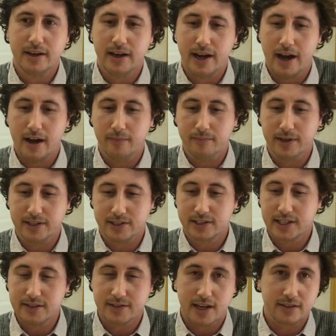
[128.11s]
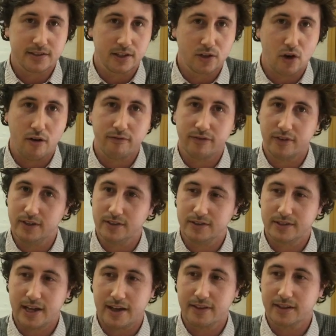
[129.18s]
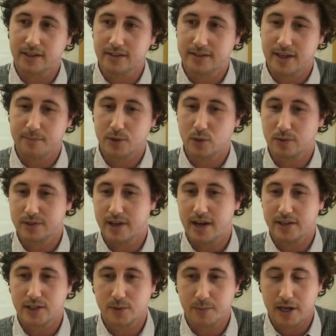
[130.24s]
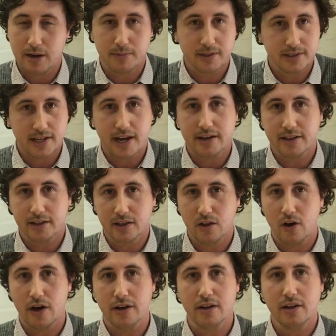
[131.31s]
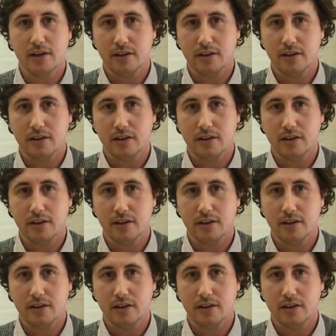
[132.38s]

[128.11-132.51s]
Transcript: it just gives us the confidence at the conceptual stage to be able to say to the client,